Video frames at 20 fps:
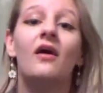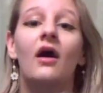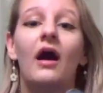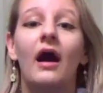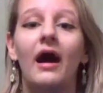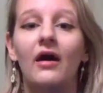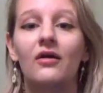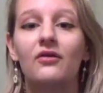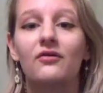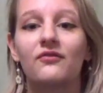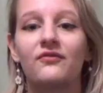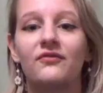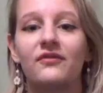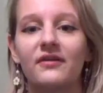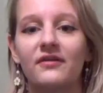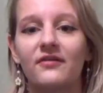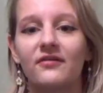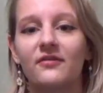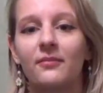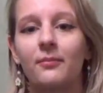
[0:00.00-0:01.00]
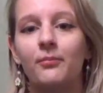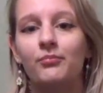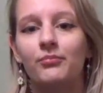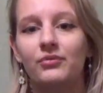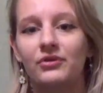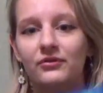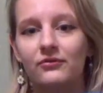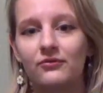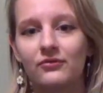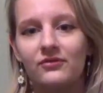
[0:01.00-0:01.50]
out of this
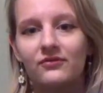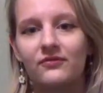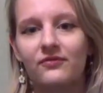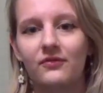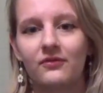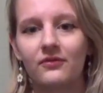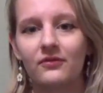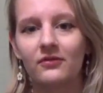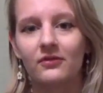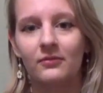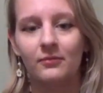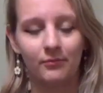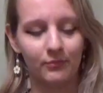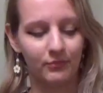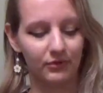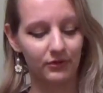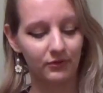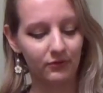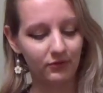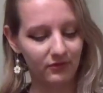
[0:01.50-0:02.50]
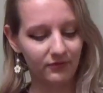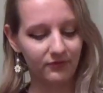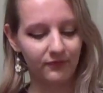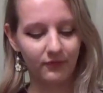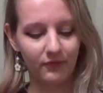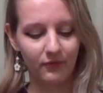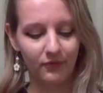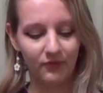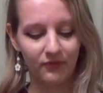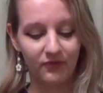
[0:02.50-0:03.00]
beautiful,
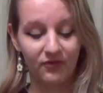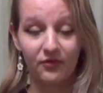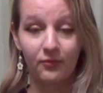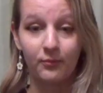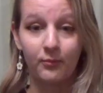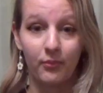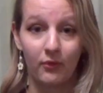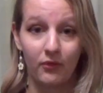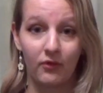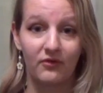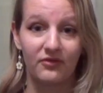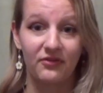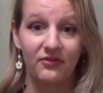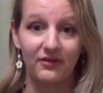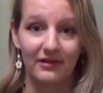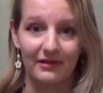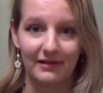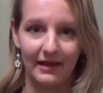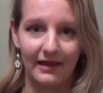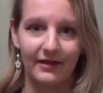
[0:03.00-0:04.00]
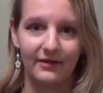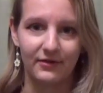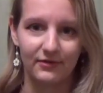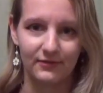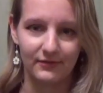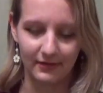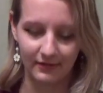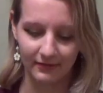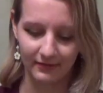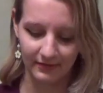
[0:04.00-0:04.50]
beautiful sport
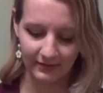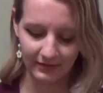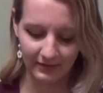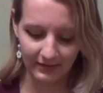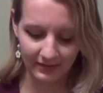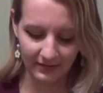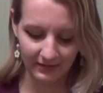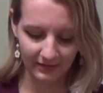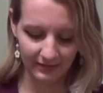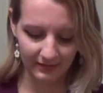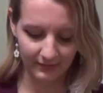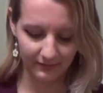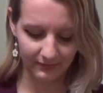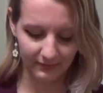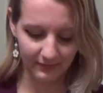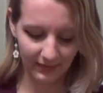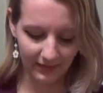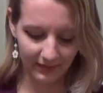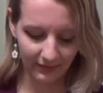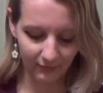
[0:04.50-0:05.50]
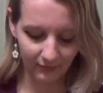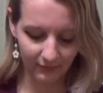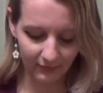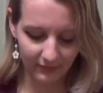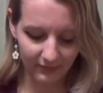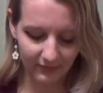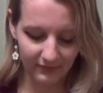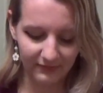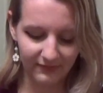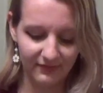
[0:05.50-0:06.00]
lycra. Now,
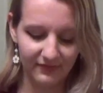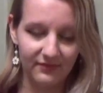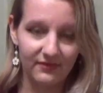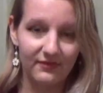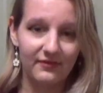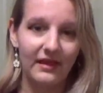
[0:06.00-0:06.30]
this is